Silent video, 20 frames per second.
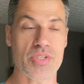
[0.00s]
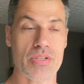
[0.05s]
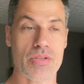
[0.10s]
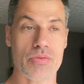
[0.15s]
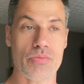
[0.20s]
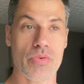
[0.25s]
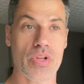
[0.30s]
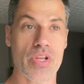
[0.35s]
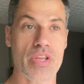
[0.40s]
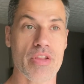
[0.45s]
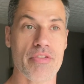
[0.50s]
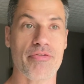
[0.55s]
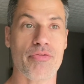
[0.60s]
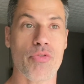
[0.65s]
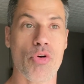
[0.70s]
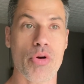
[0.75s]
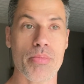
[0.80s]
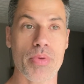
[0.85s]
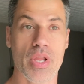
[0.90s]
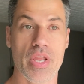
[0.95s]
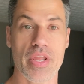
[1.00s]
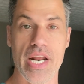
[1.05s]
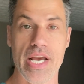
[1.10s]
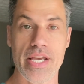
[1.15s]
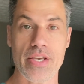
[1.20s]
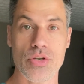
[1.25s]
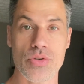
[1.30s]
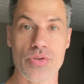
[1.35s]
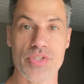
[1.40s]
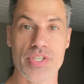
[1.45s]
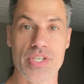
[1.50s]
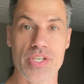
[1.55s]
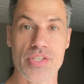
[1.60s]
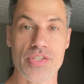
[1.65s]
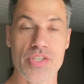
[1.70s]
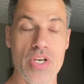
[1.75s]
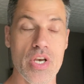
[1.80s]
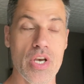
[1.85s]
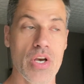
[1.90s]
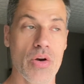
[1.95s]
and really the formula that I used
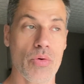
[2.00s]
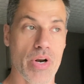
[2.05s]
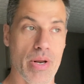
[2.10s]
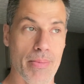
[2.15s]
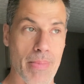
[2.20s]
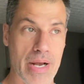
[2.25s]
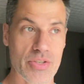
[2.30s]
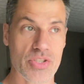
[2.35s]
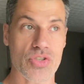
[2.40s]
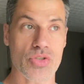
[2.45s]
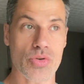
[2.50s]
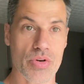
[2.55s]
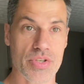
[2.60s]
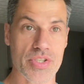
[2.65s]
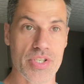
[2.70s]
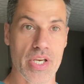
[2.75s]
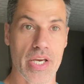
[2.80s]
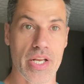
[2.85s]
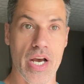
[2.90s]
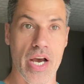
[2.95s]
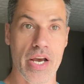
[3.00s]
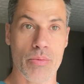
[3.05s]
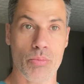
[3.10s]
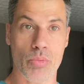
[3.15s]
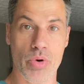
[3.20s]
is when I'm out sourcing an item,